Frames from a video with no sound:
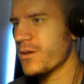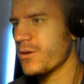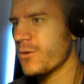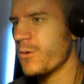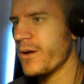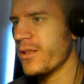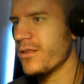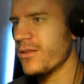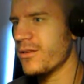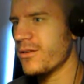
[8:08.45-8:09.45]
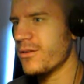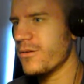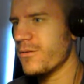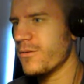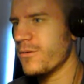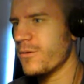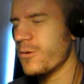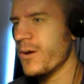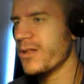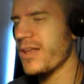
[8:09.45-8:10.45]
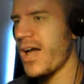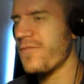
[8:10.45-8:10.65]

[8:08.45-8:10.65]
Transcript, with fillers: Who will... Who will die